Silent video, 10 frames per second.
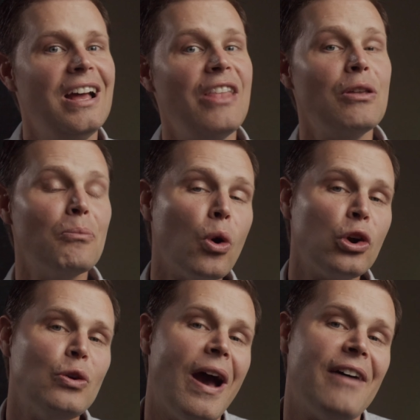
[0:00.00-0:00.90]
And the more
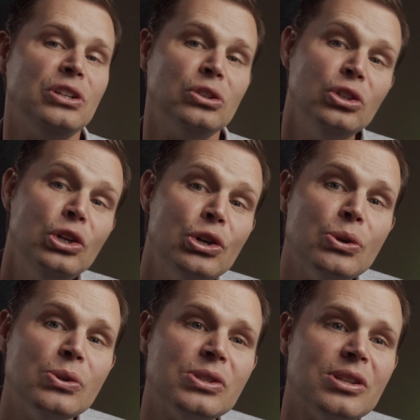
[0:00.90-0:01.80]
you have to
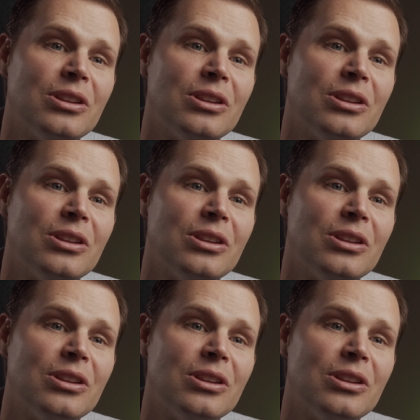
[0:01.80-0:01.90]
lose,